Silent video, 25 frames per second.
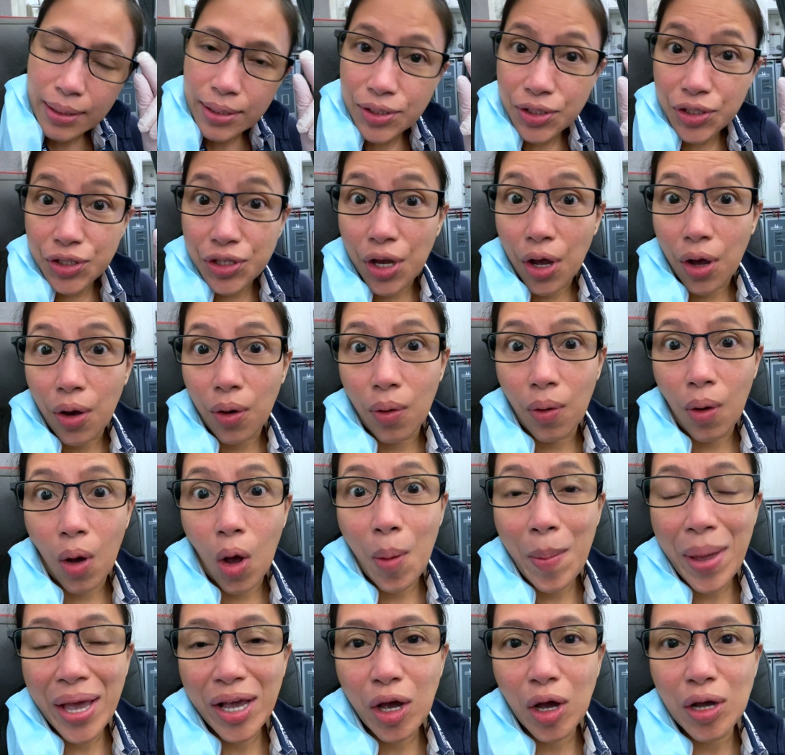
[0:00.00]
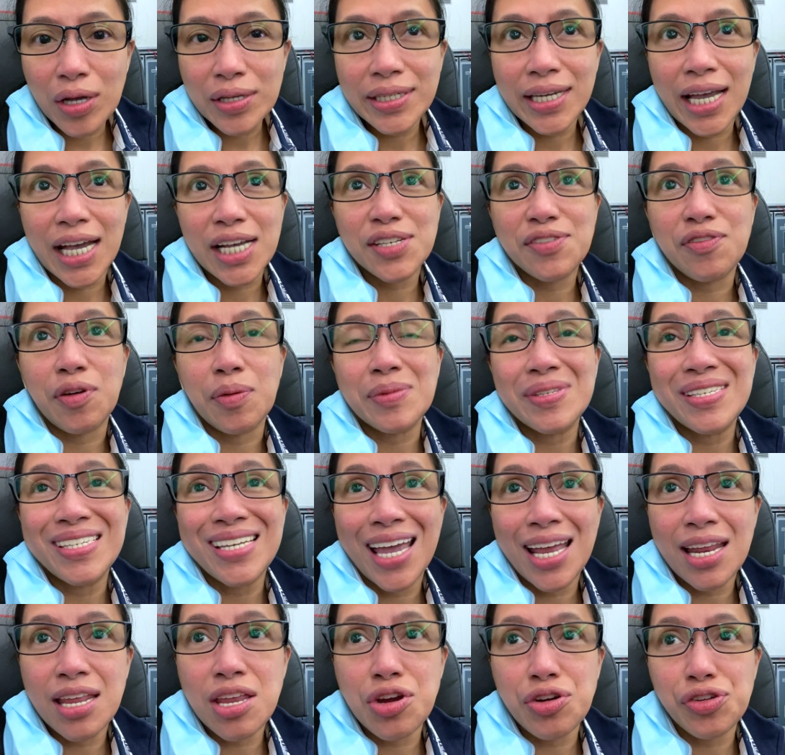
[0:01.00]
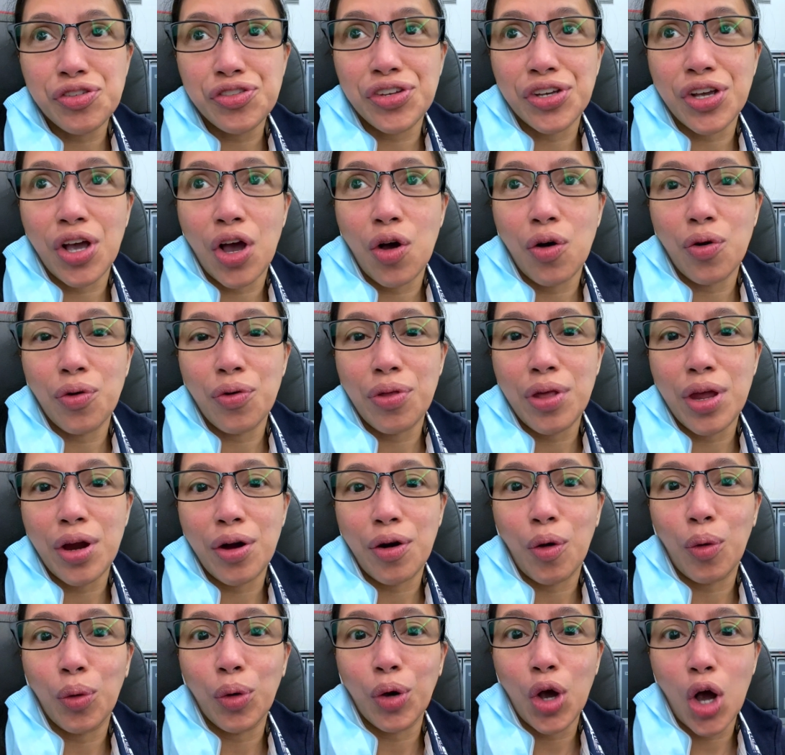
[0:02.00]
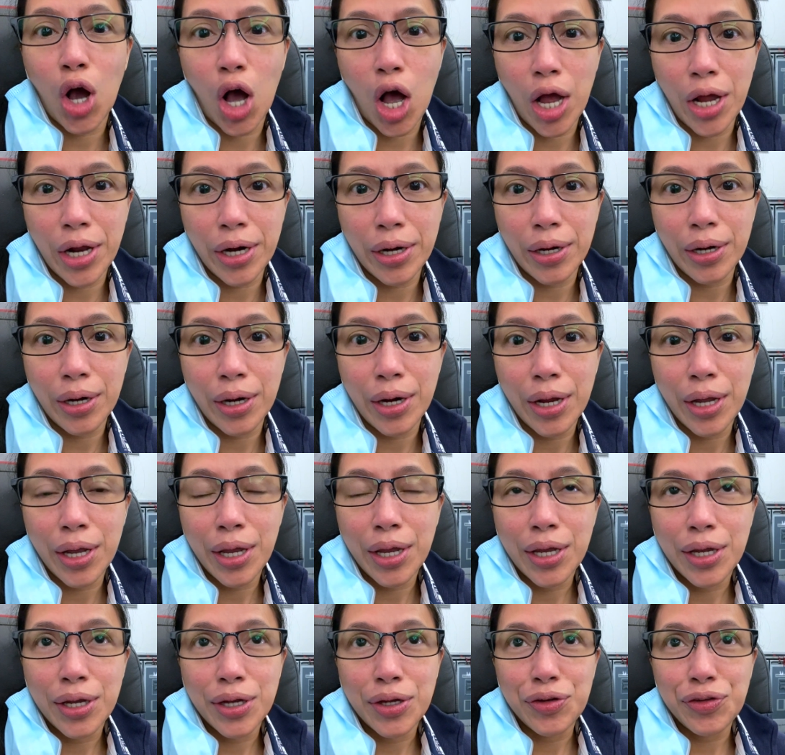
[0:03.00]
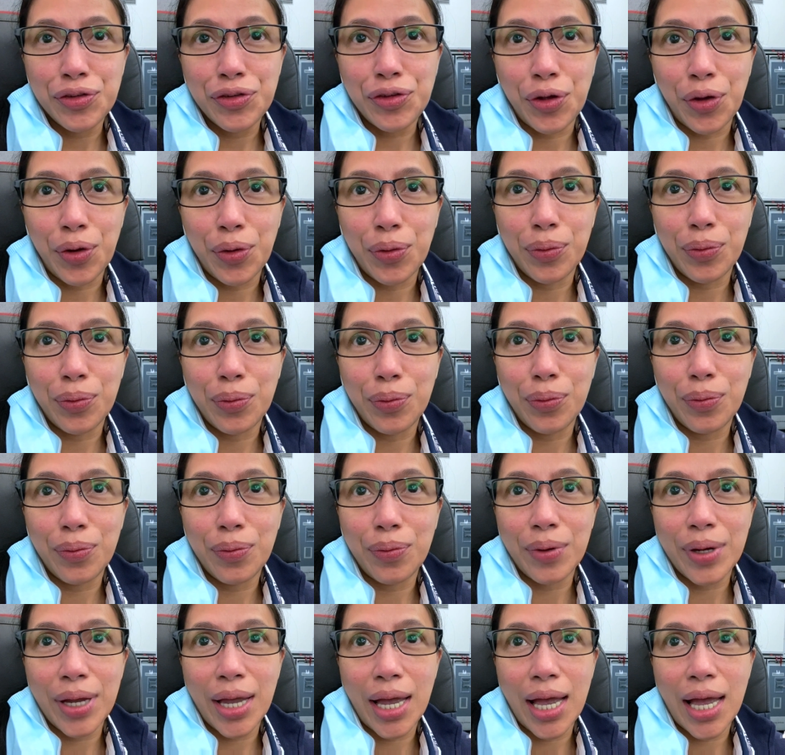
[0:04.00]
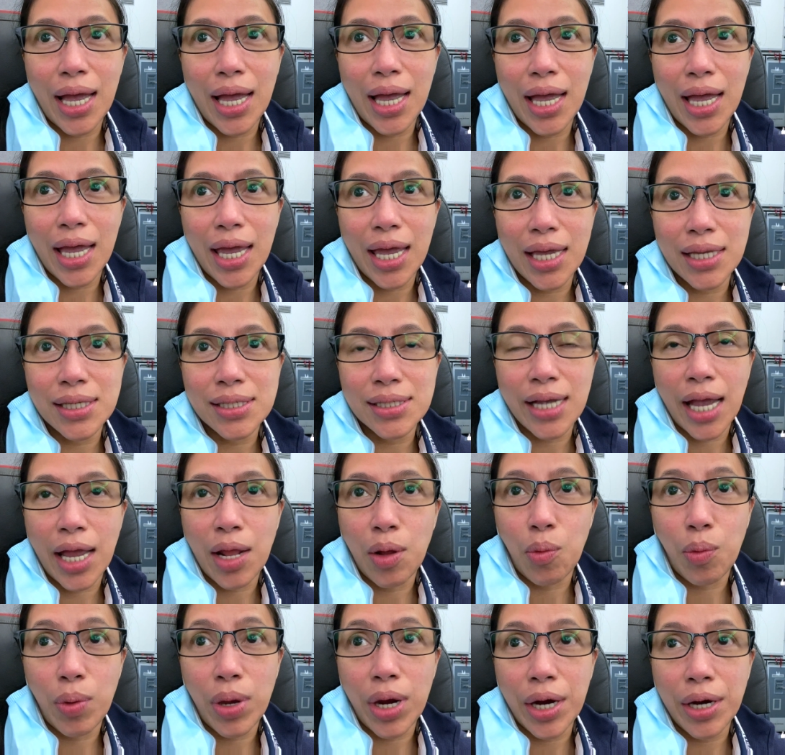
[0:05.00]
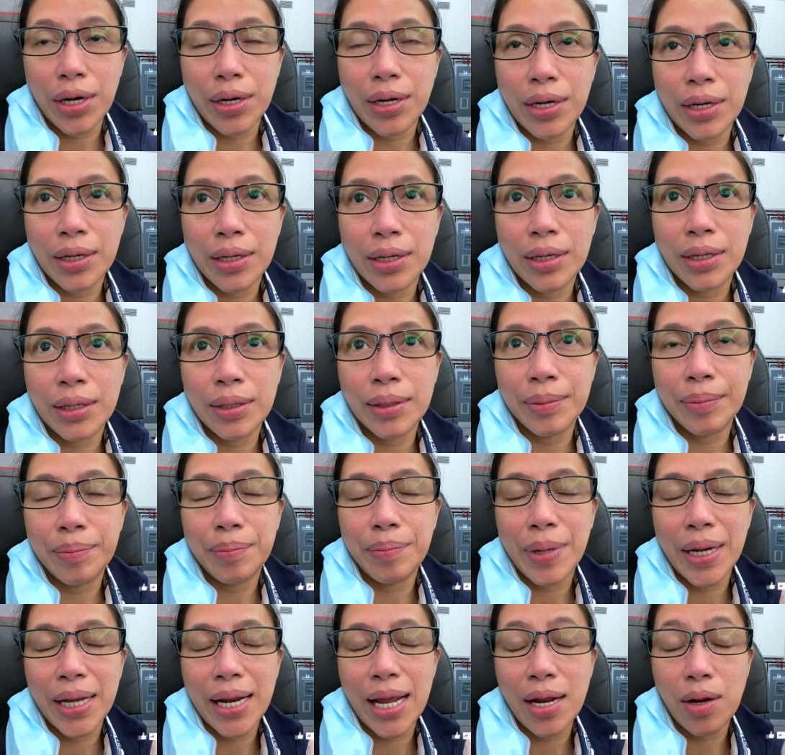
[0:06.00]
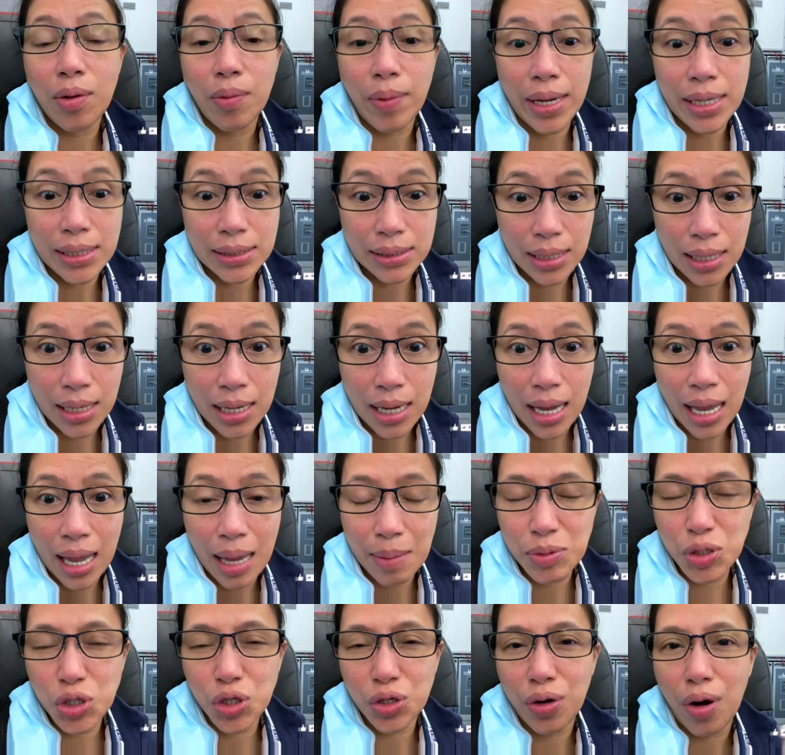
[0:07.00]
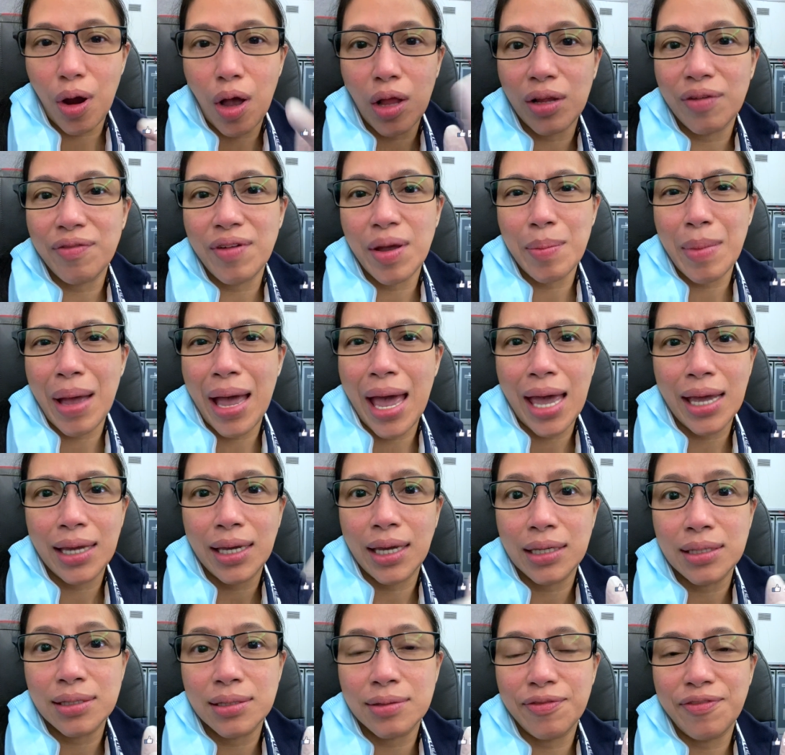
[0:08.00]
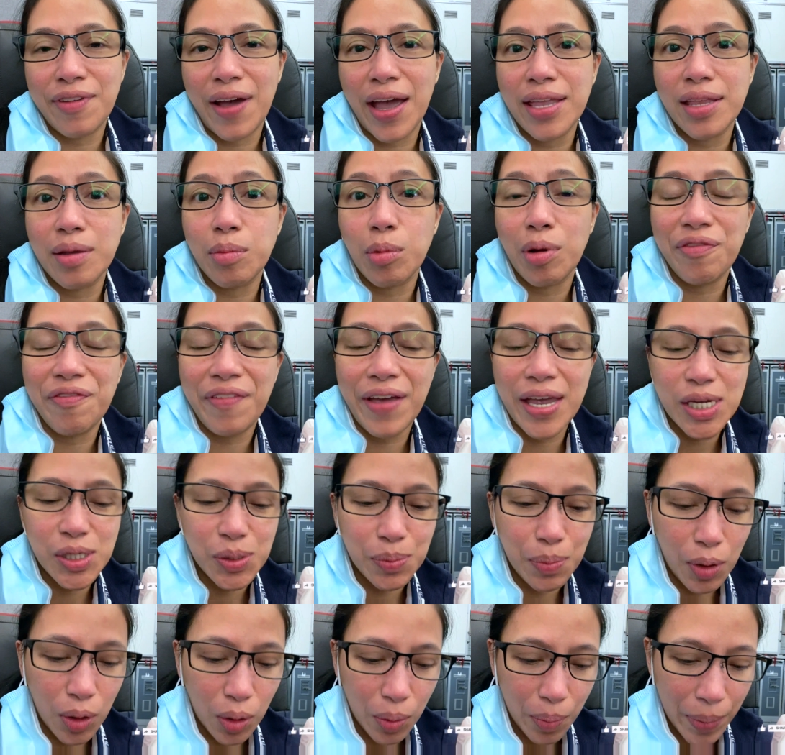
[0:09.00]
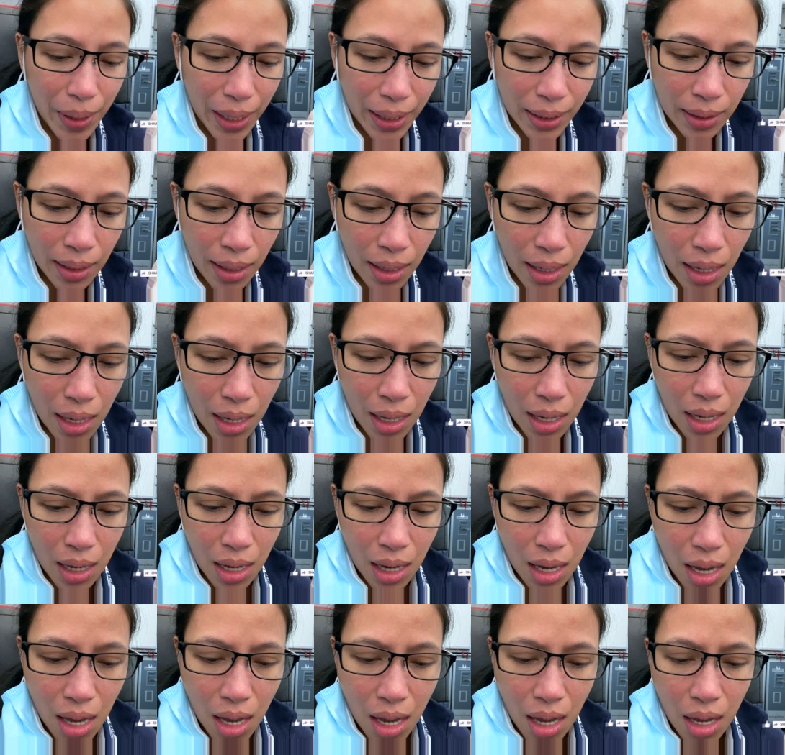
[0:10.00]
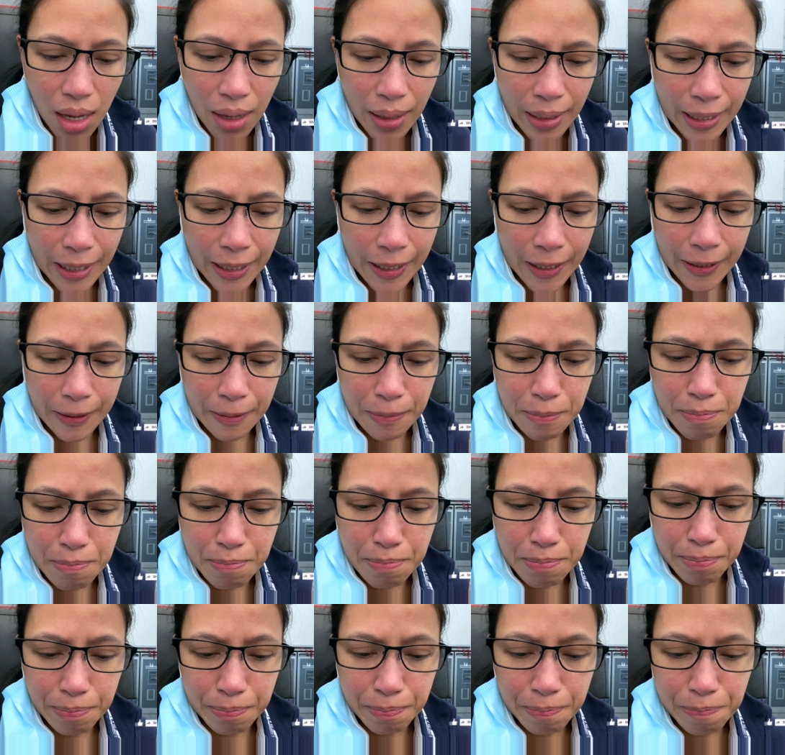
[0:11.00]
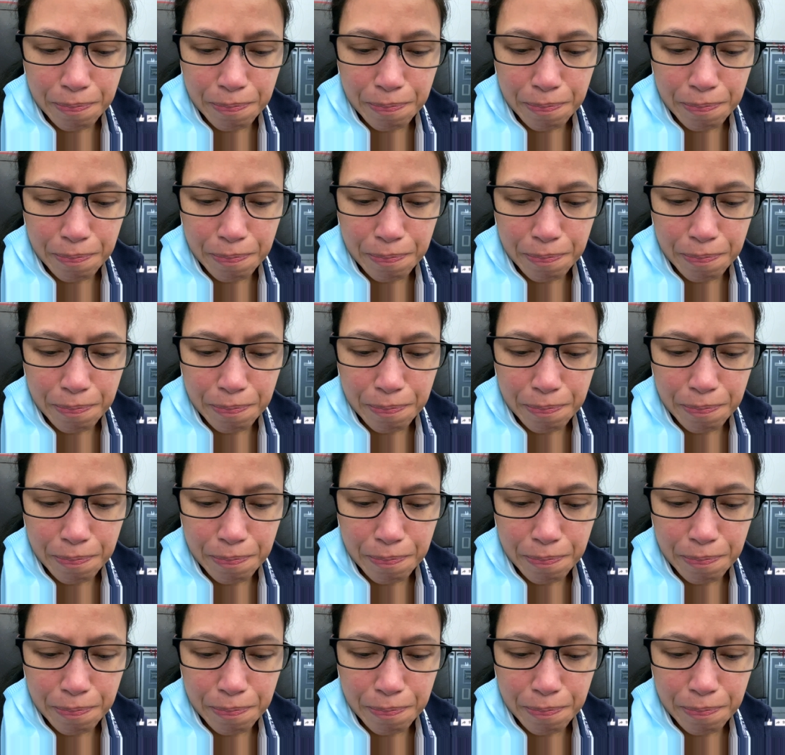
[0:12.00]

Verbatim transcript: So all my contacts from ten years ago, they're all gone. So it's kind of weird. But anyways, uh, I'm sure all of them, I can find them on Facebook, but um,